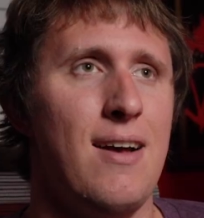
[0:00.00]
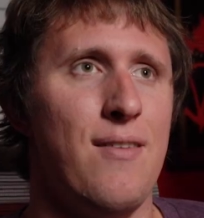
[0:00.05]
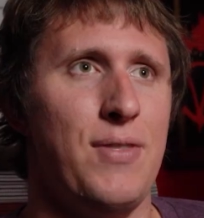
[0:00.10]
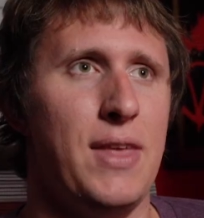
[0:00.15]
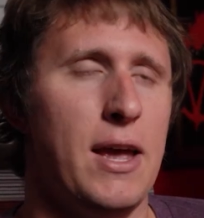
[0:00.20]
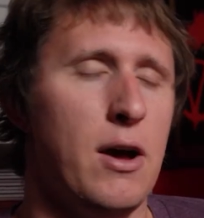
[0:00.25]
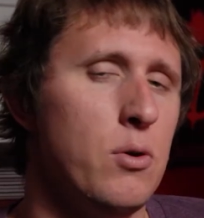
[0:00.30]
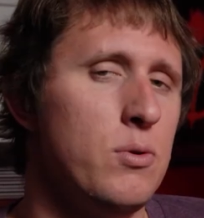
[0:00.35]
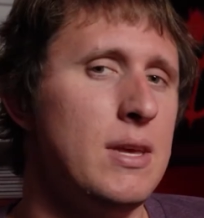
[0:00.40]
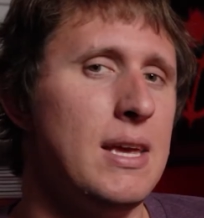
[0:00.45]

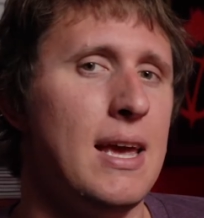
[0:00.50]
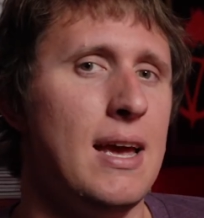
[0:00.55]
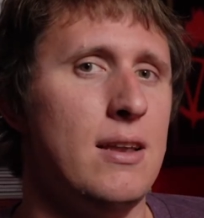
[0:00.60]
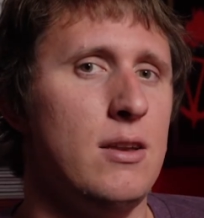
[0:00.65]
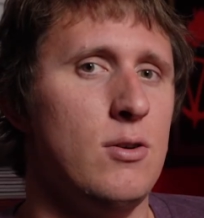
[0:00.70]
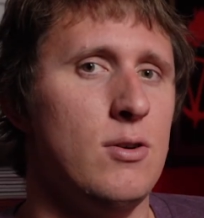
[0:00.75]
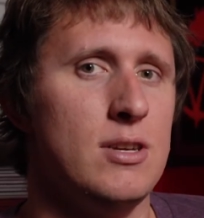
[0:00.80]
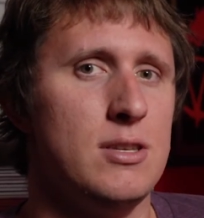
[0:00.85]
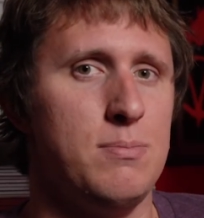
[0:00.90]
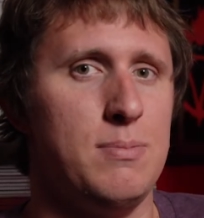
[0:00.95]
they only had
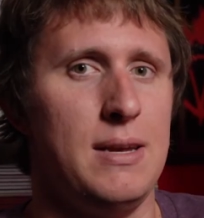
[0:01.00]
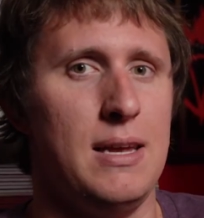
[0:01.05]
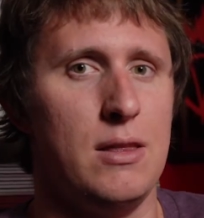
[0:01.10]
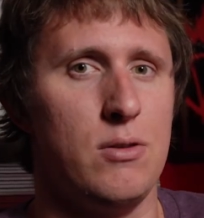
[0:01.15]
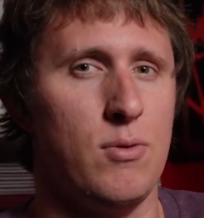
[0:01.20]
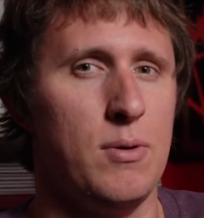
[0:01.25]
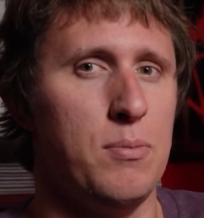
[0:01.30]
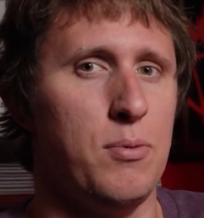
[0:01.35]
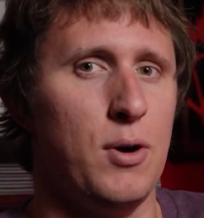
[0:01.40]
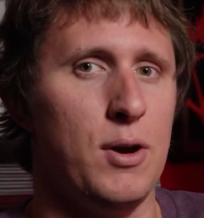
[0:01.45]
USB
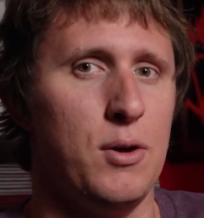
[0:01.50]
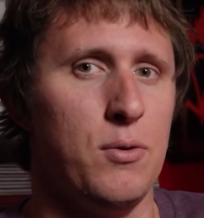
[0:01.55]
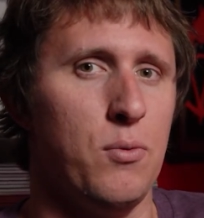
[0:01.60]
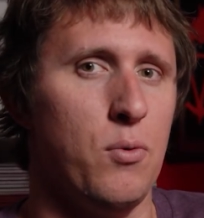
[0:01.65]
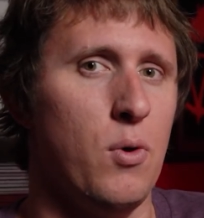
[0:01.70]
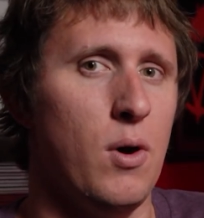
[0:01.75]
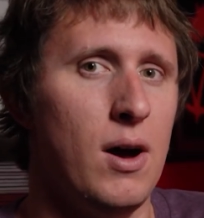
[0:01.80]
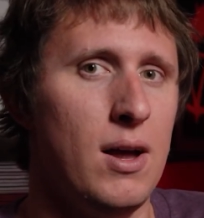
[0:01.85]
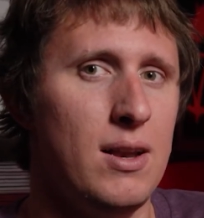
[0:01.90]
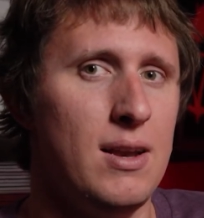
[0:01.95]

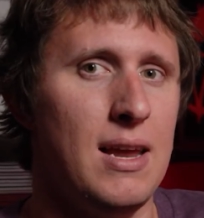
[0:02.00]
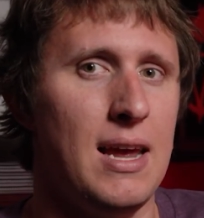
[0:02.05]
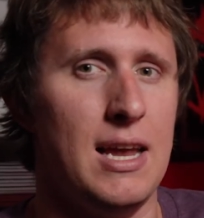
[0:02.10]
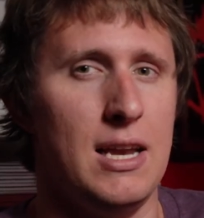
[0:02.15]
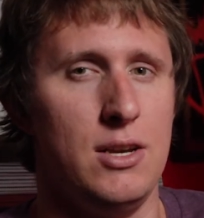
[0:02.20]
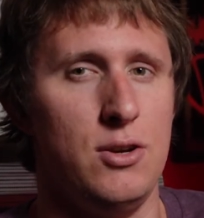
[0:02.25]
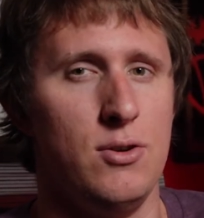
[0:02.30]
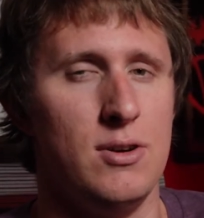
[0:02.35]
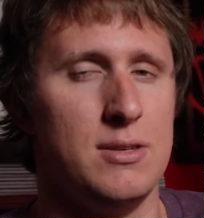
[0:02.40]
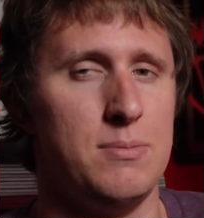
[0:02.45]
3.1
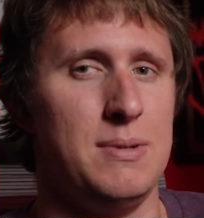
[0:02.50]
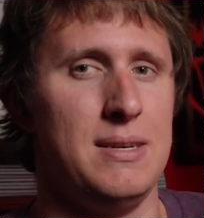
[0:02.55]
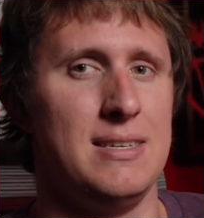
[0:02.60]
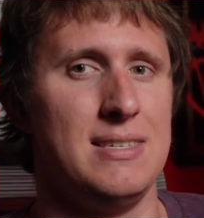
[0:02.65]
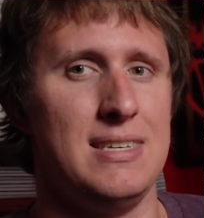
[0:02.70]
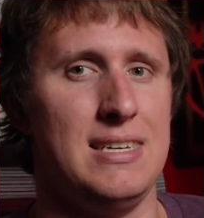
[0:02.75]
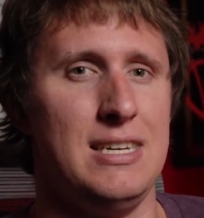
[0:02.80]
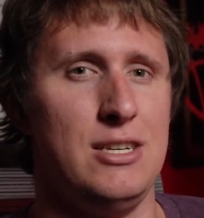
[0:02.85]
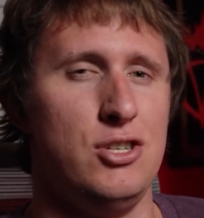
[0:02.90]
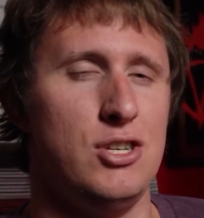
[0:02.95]
and
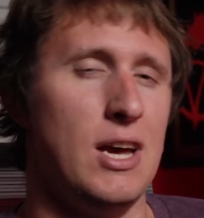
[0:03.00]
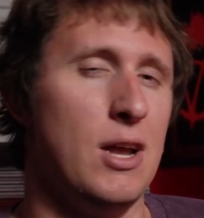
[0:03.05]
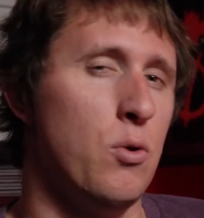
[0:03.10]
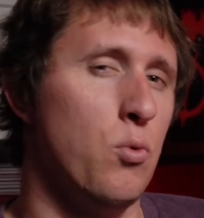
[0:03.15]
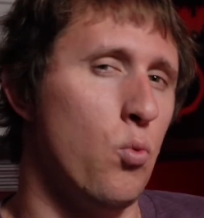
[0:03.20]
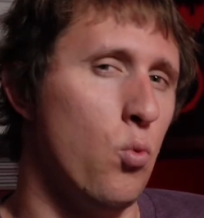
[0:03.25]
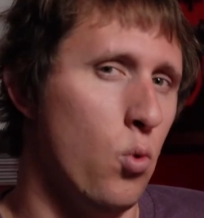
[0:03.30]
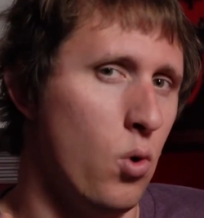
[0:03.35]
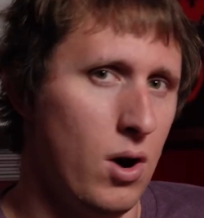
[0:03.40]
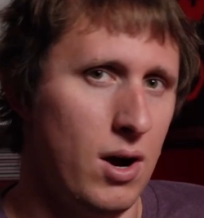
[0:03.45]
USB-C
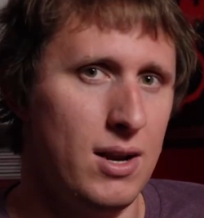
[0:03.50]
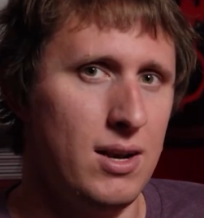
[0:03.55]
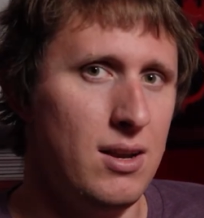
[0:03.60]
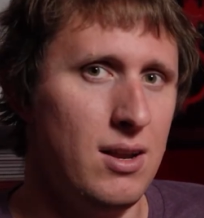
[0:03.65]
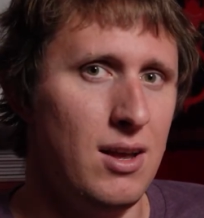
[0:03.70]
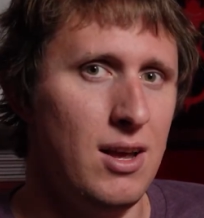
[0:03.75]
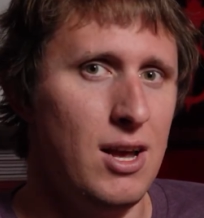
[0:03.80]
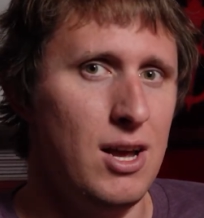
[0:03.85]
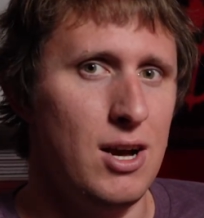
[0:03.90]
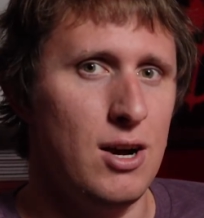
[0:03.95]
Gen 1,